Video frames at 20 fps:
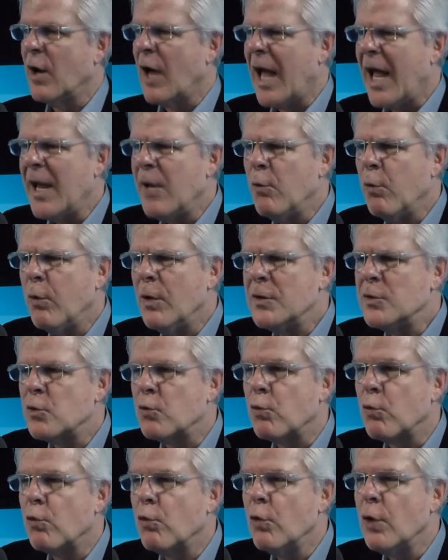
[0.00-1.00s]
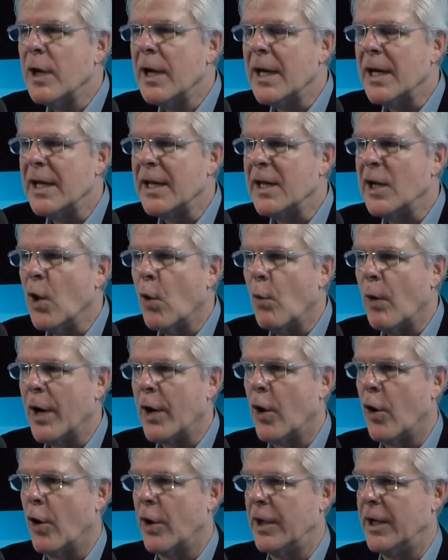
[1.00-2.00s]
hey, what's really going
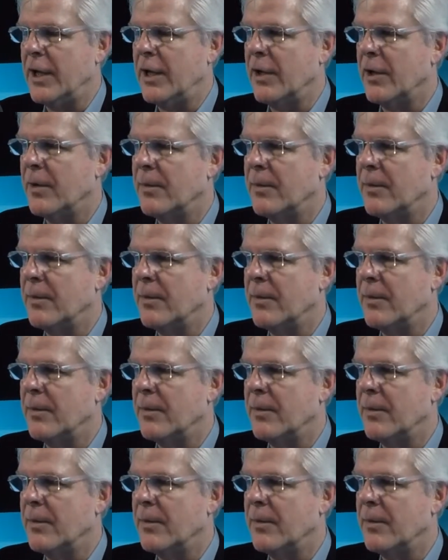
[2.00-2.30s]
on here?